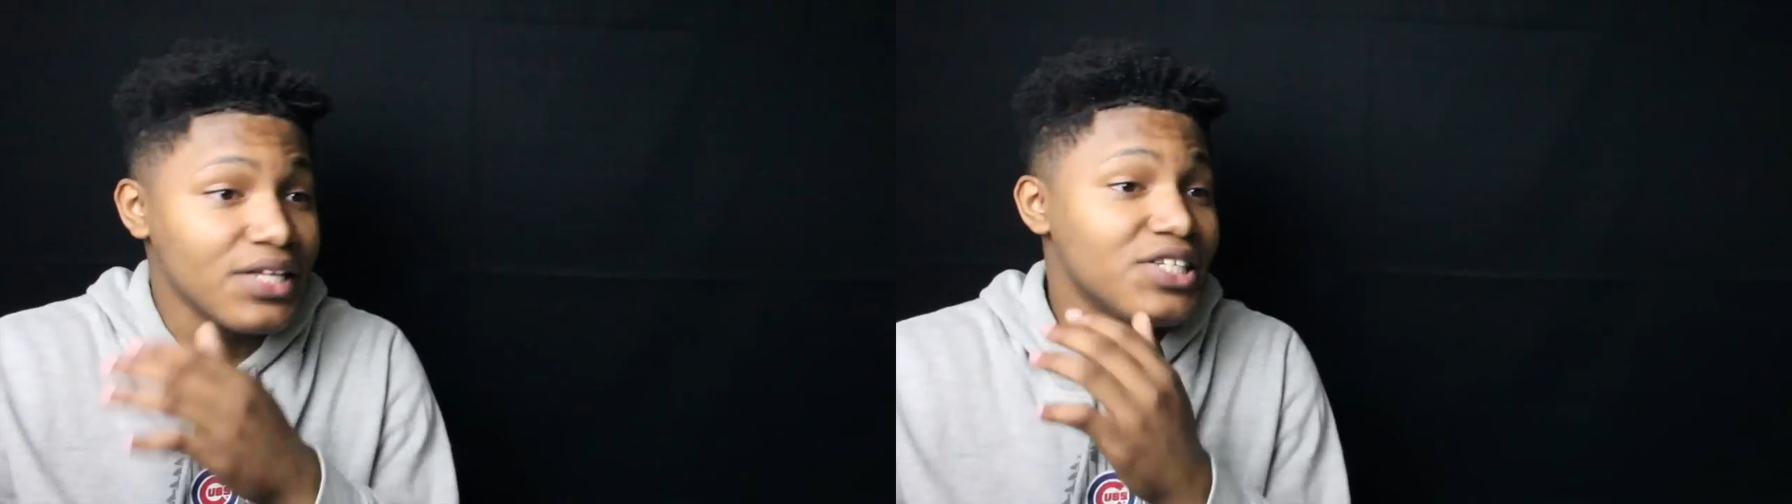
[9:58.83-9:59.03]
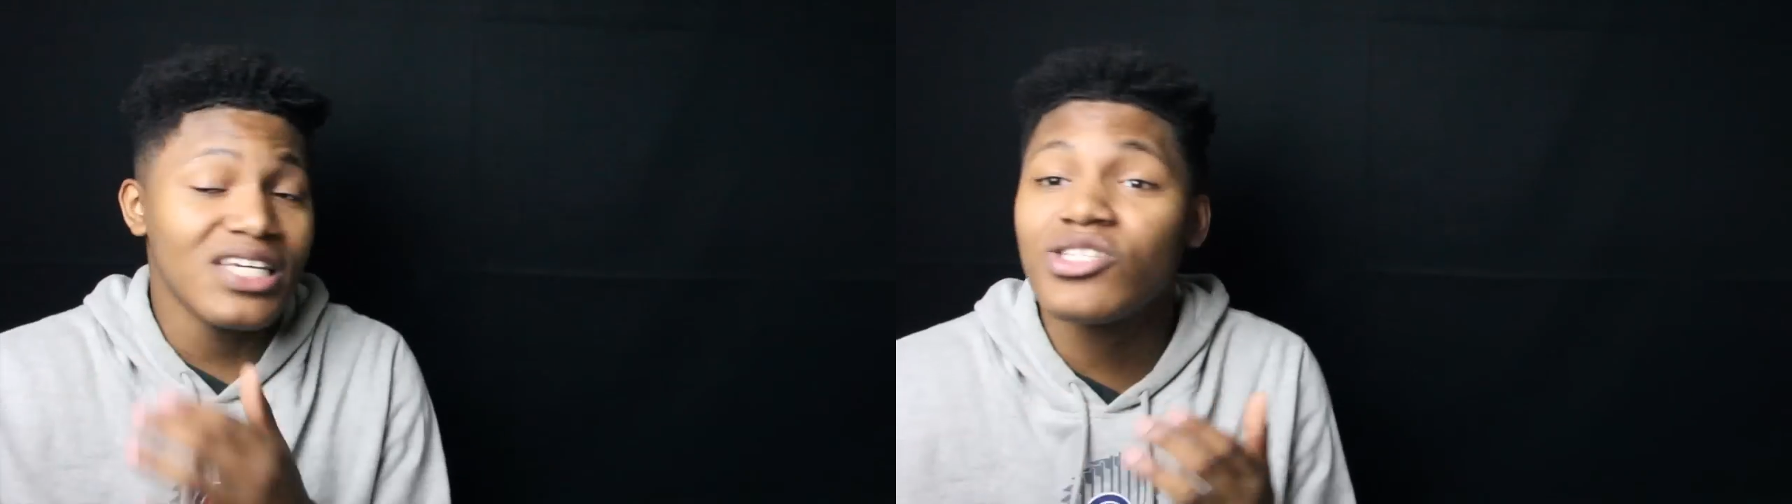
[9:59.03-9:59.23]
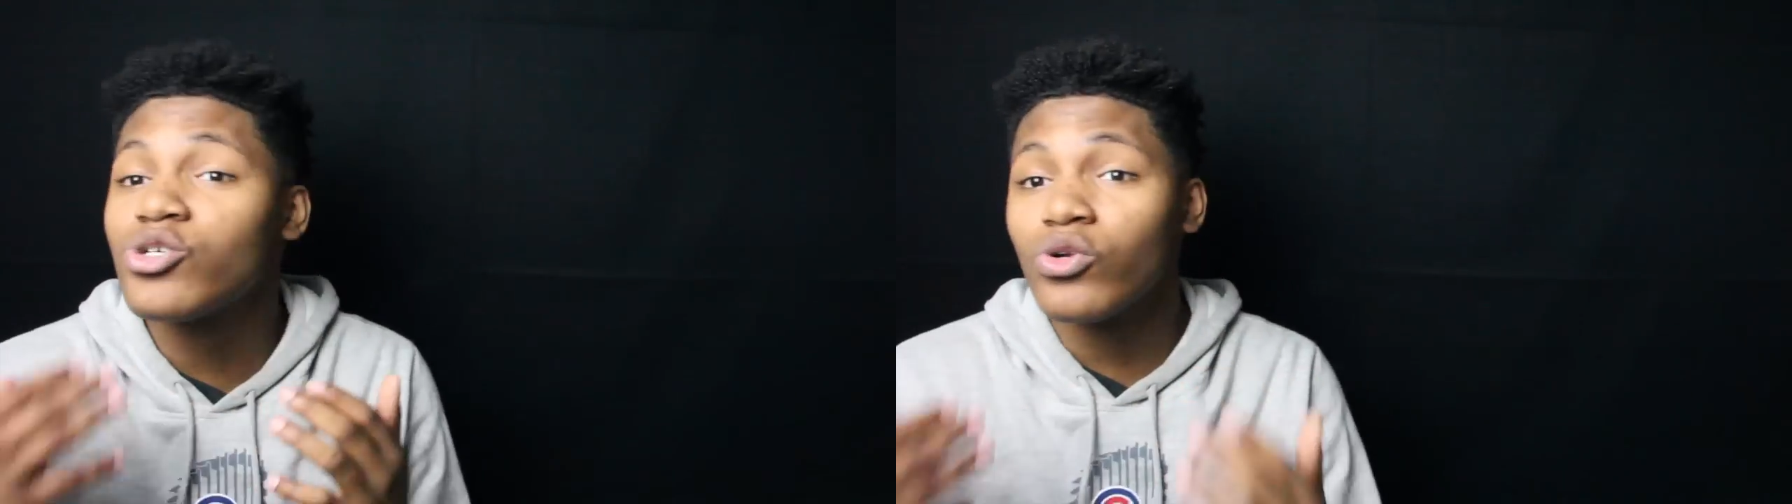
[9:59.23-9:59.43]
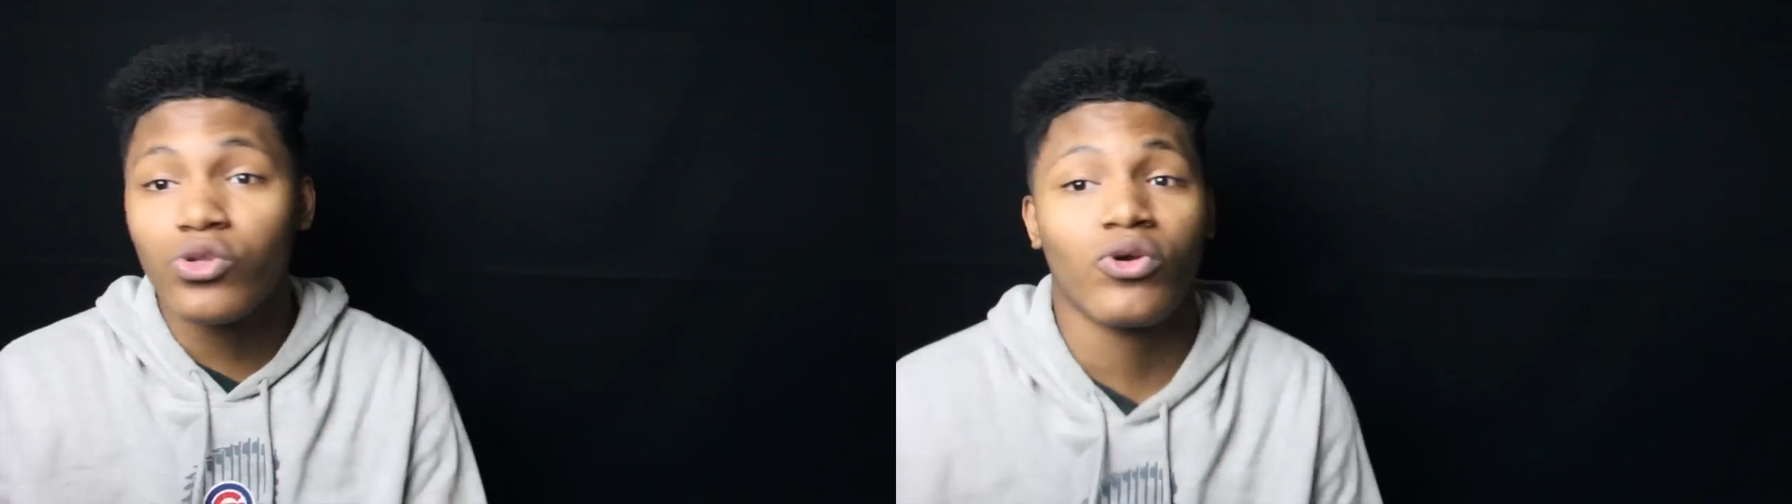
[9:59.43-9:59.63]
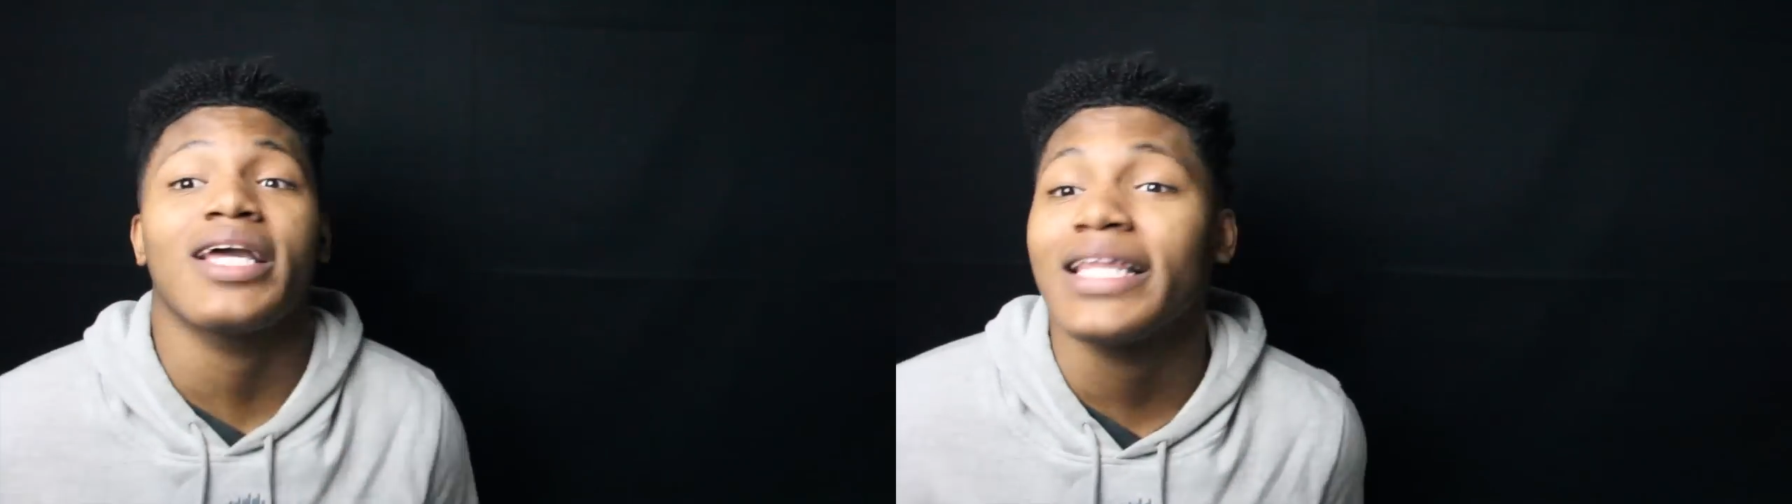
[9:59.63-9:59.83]
Just do the
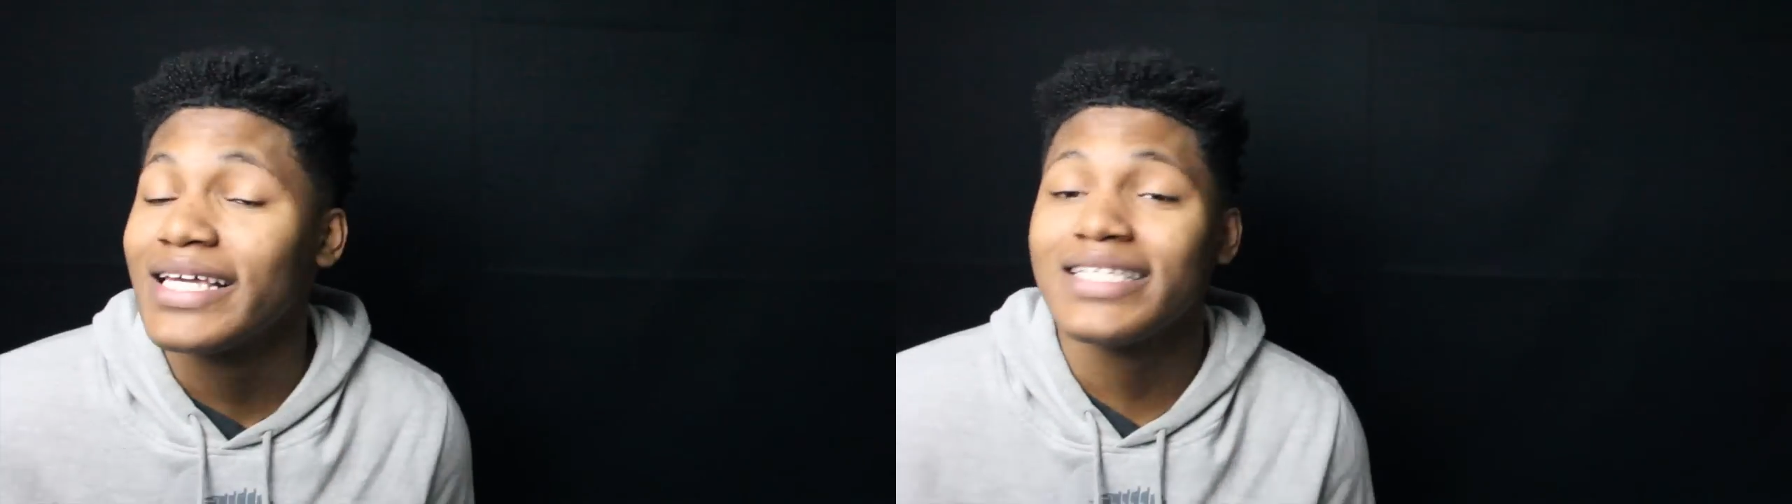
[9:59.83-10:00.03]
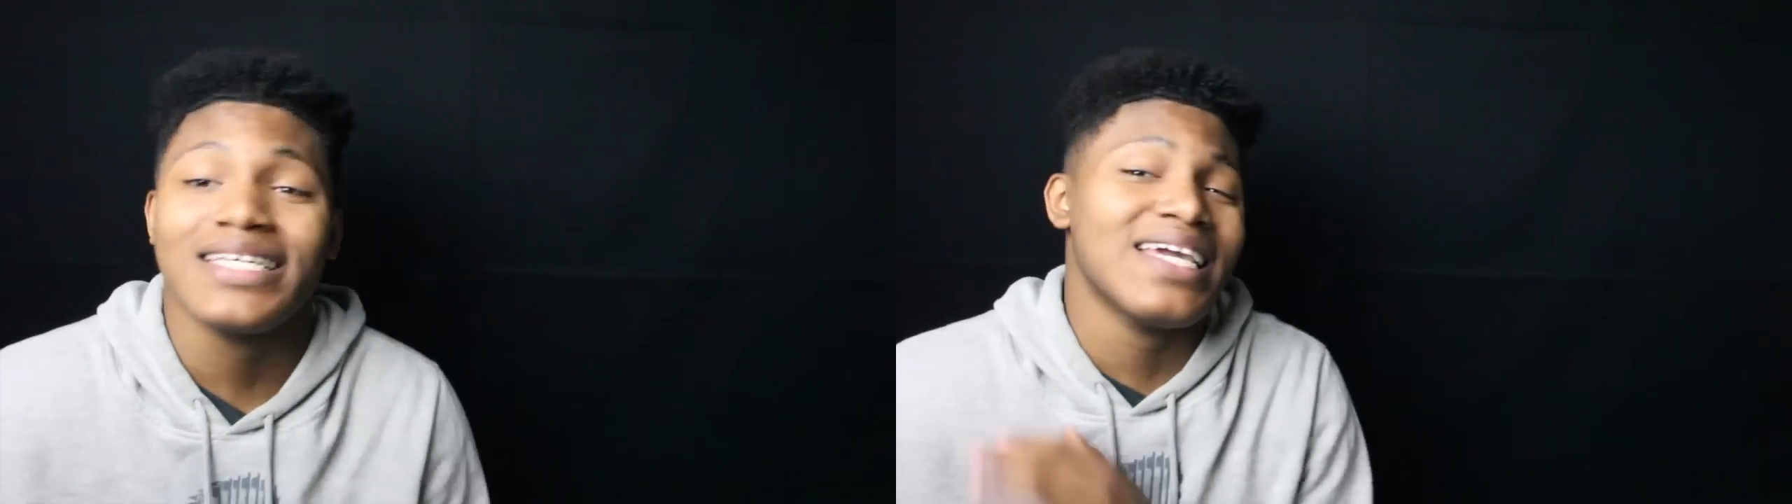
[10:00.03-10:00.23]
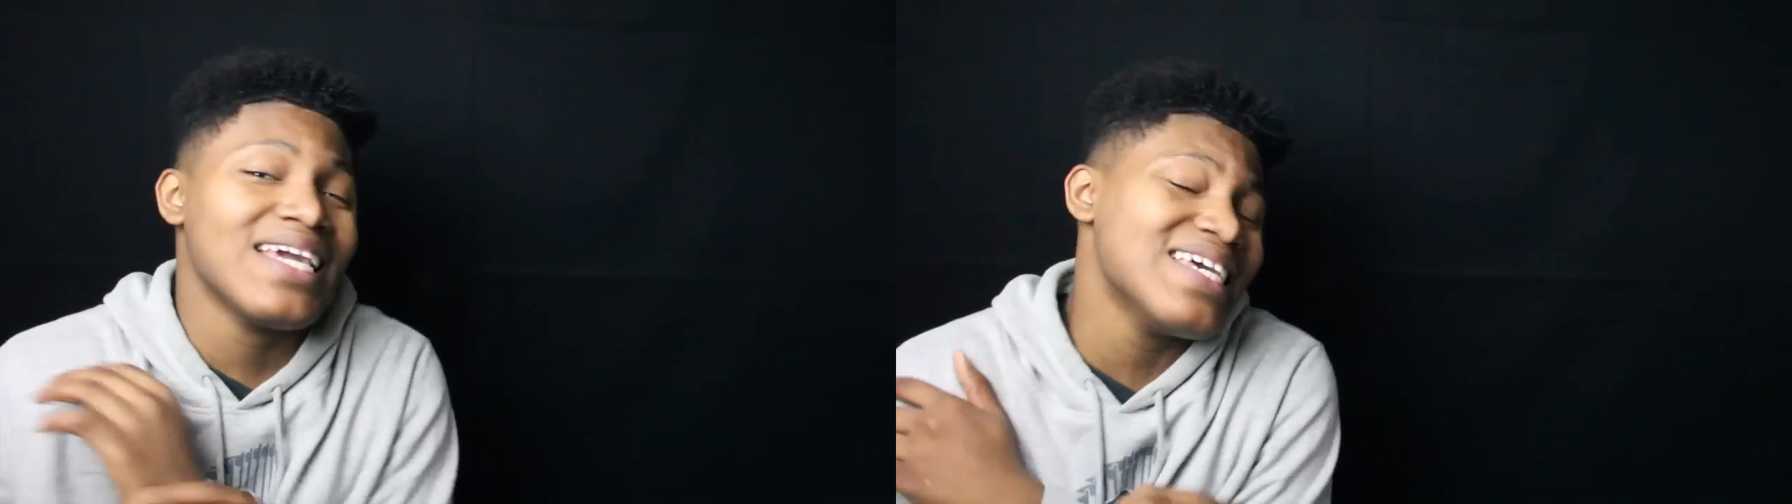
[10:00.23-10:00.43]
3 clicks.